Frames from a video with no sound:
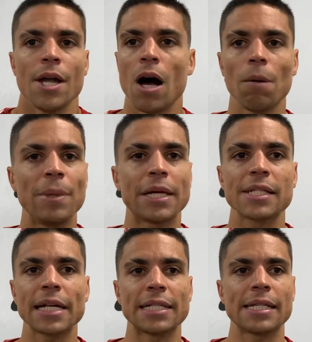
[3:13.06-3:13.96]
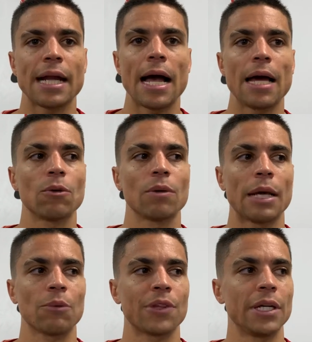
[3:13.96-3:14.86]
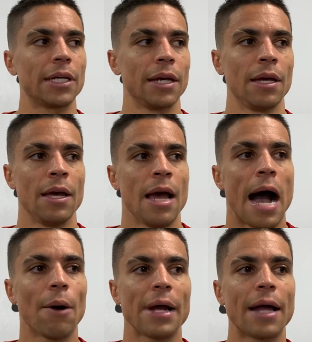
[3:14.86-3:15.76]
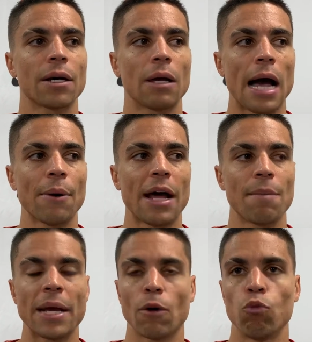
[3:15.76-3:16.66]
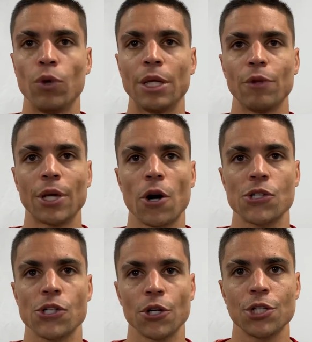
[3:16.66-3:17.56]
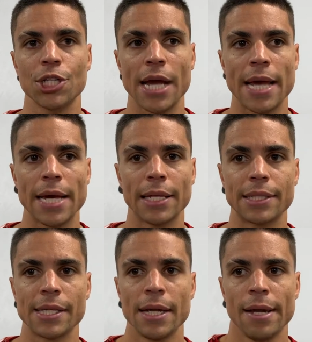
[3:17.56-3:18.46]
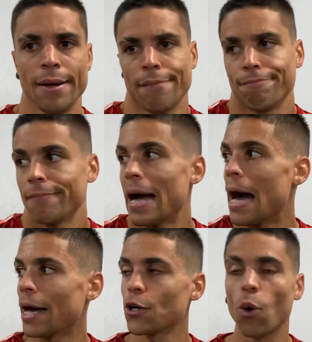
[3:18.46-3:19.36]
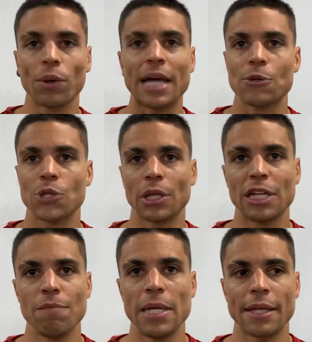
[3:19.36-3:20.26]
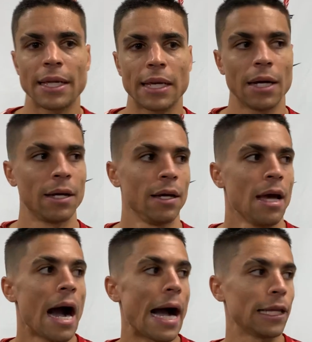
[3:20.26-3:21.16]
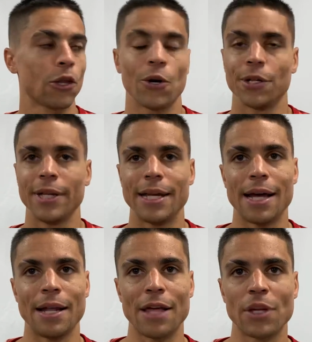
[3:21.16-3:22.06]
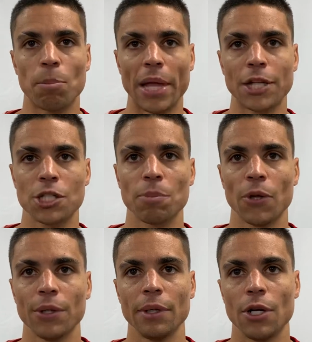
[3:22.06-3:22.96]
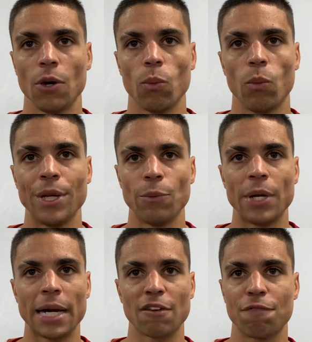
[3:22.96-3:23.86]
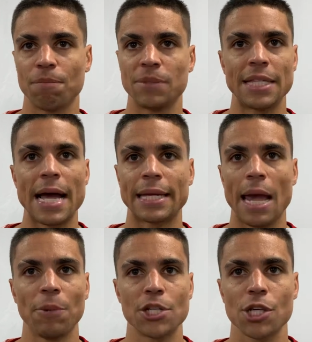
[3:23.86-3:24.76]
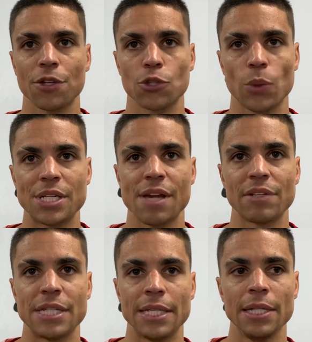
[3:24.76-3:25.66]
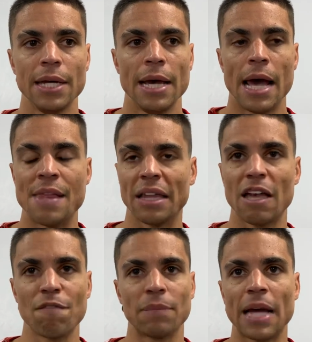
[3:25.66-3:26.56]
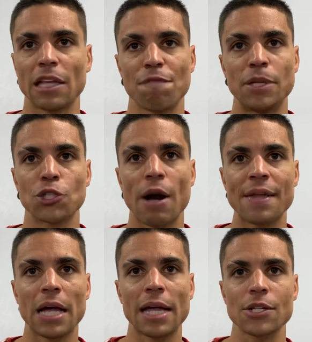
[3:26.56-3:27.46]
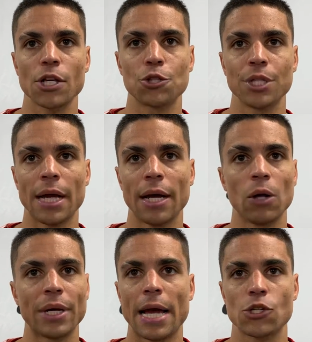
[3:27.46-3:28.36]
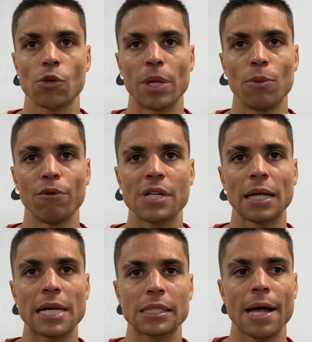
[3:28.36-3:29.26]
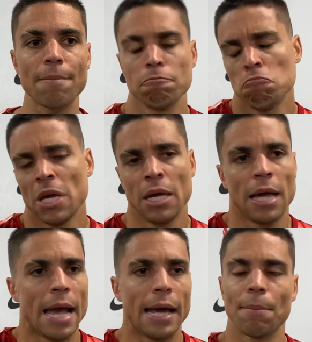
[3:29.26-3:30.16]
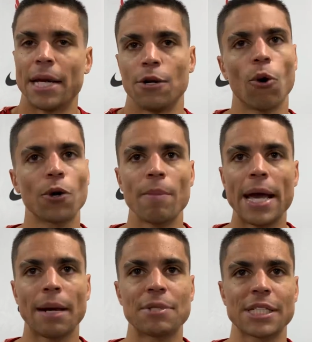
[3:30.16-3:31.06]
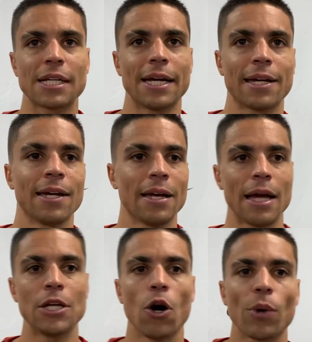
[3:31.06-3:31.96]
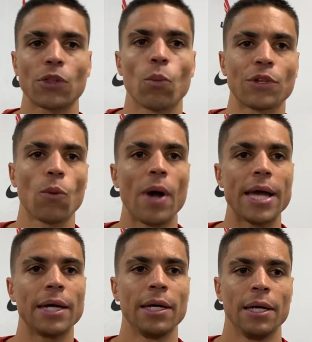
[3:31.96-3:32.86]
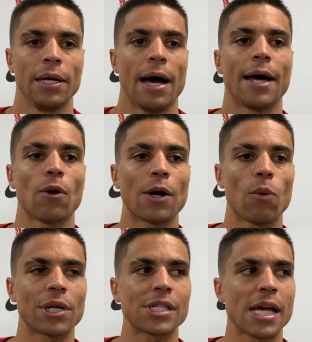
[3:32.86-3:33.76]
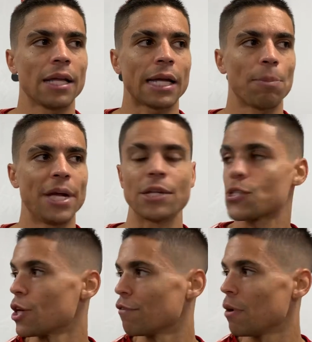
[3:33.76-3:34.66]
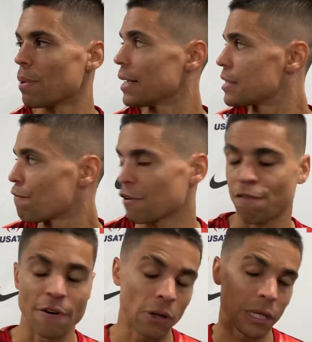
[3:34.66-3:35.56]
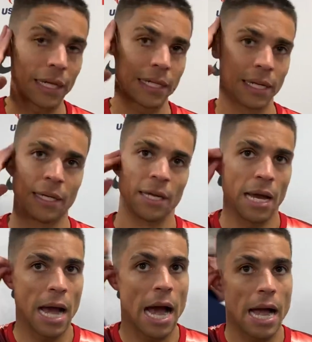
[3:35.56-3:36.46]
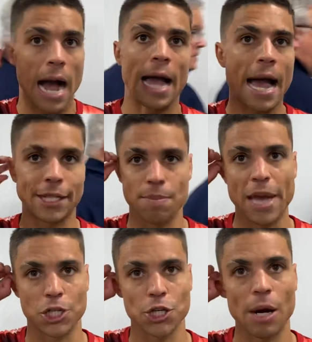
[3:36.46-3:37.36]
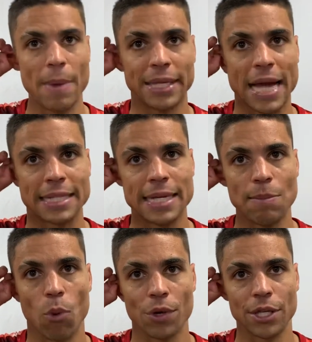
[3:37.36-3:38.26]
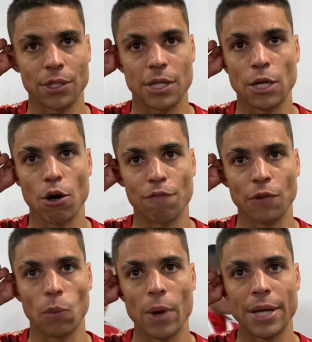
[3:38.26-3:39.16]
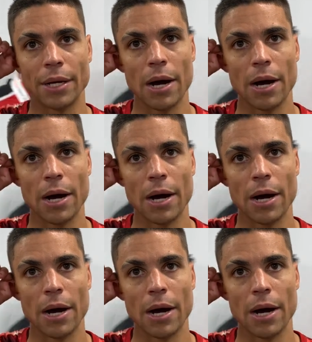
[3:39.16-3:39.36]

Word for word: No, because like I said, I, I, don't. I don't think I would have. Had to, I would have had to make a really, really hard surge, and I don't know what that was going to lead me. I think I learned, and, I think Blankenship learned. You know, we, we kind of did that game with each other in 2017, and that left that left me dry that last hundred. I only had so many moves that last lap, and I'm getting older, man. I'm just like, you know, with the, with the way I don't I don't want to say like I played conservative, but I definitely felt like I had to make sure I made that team more than than go for the win.